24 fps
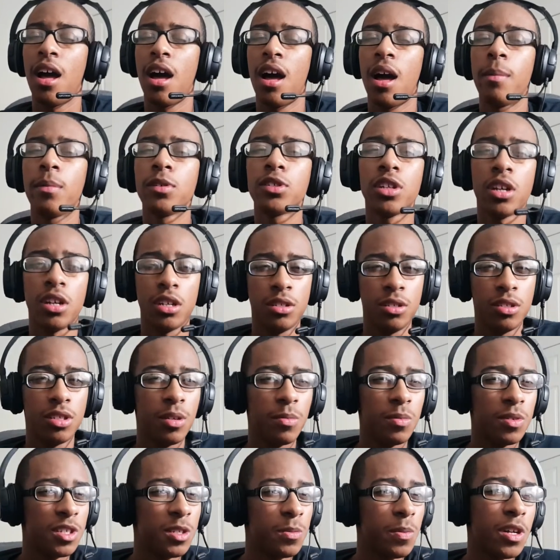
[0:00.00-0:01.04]
I'm going to try to do
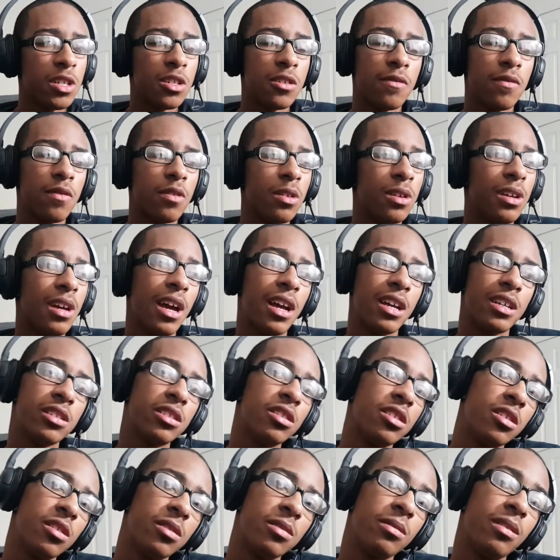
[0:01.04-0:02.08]
something special for you guys.
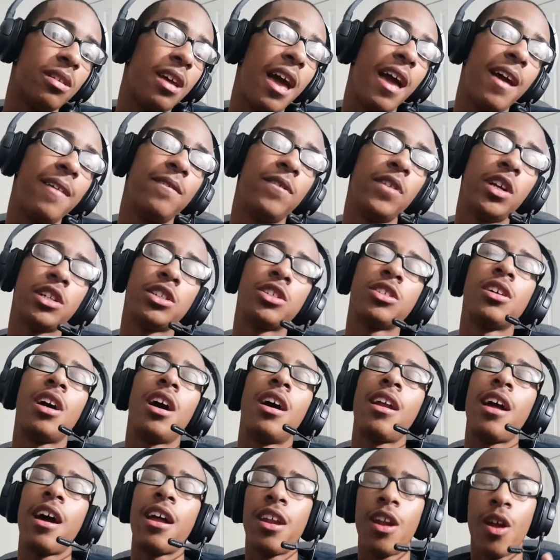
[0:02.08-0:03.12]
You know, adventure
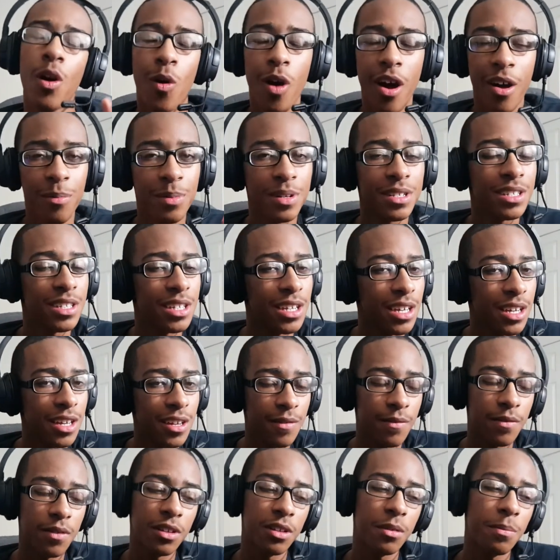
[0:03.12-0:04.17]
out. I know I've been saying
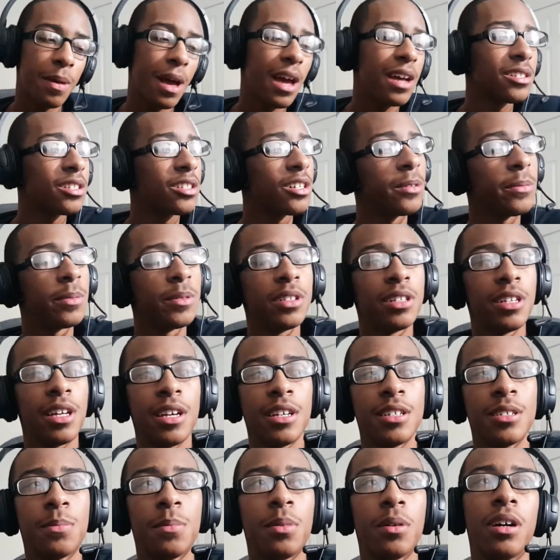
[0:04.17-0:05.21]
it for the past couple of
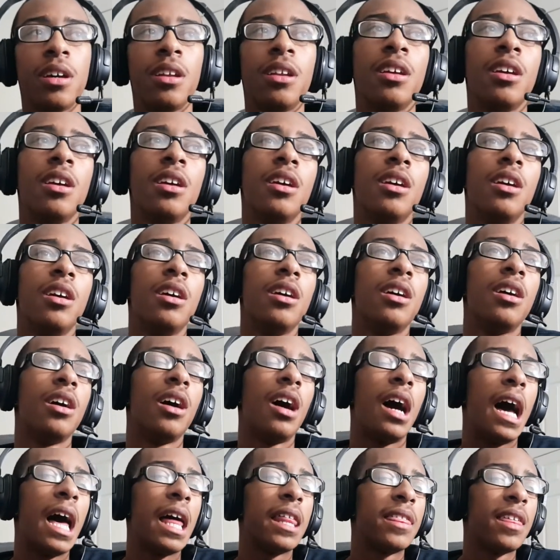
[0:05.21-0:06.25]
days, but
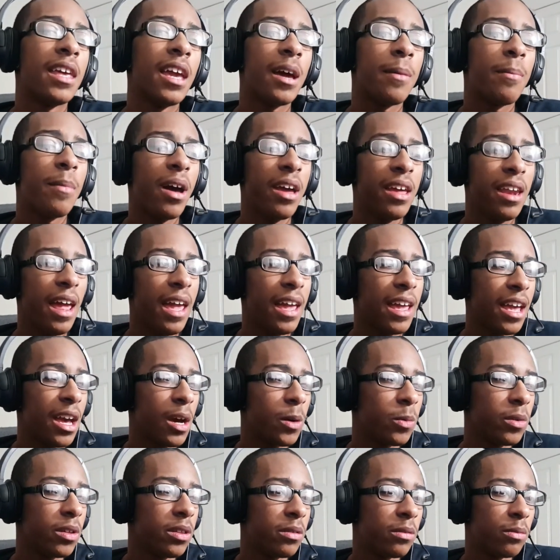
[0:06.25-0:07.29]
I think I might hang
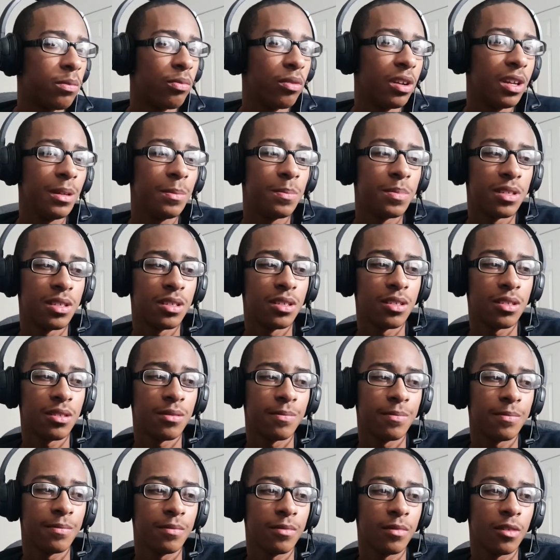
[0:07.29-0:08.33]
out with Reeps
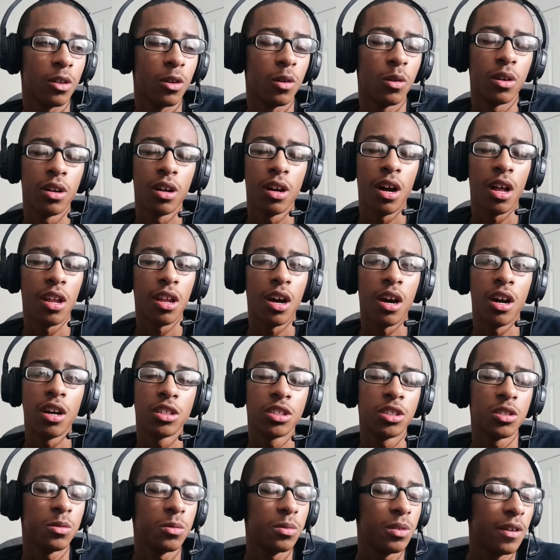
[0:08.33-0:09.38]
or
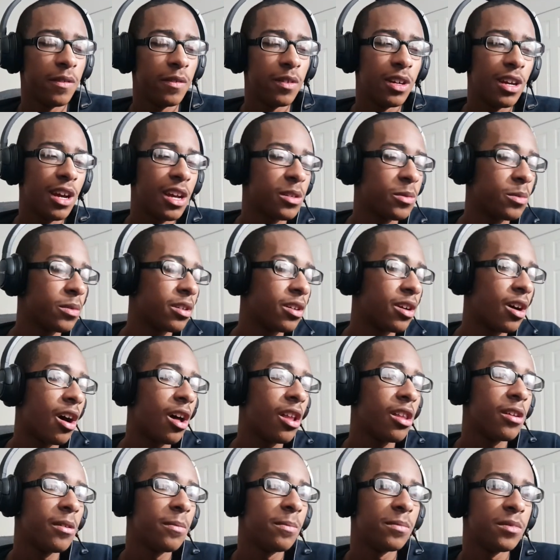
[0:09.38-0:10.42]
Alejandro, whatever you guys want to
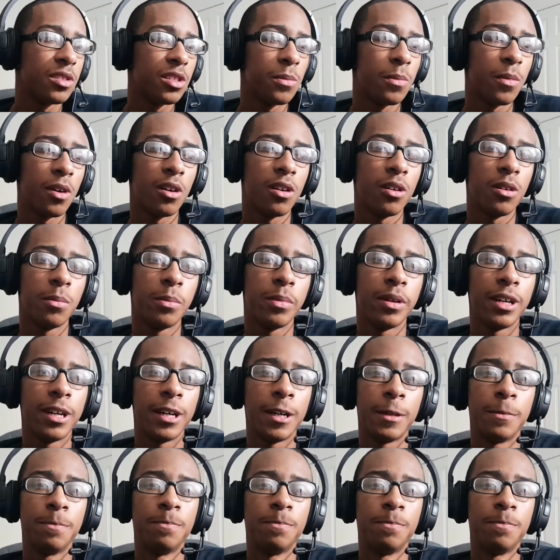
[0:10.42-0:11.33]
call him, tomorrow. But